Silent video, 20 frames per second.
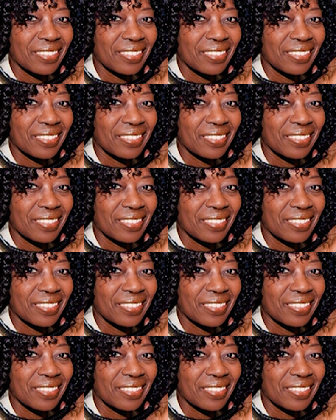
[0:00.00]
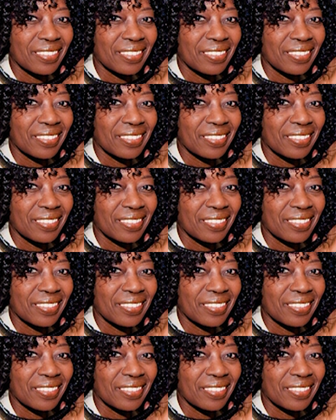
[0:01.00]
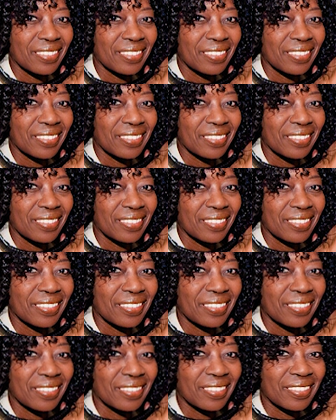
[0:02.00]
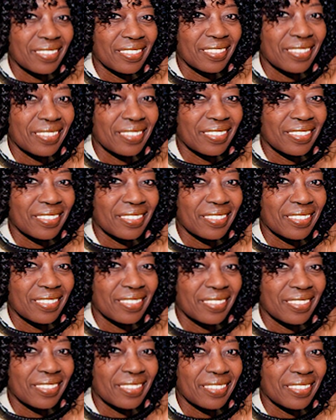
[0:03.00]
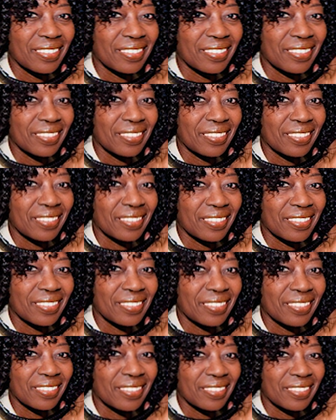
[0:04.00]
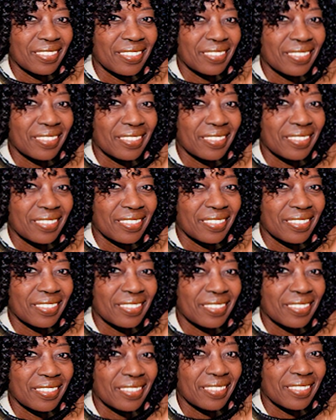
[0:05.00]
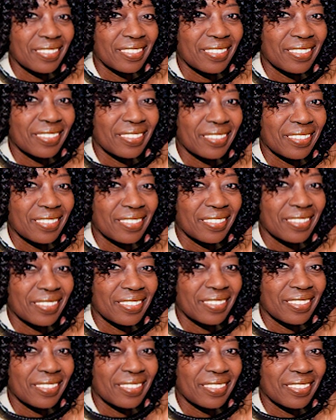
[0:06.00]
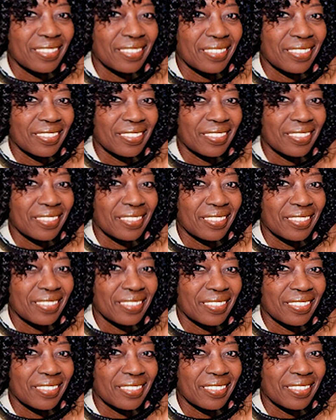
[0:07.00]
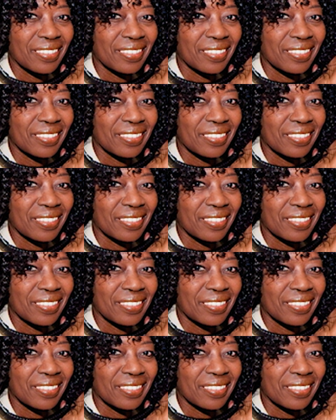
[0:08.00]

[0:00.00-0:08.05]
No words are spoken by the person on screen.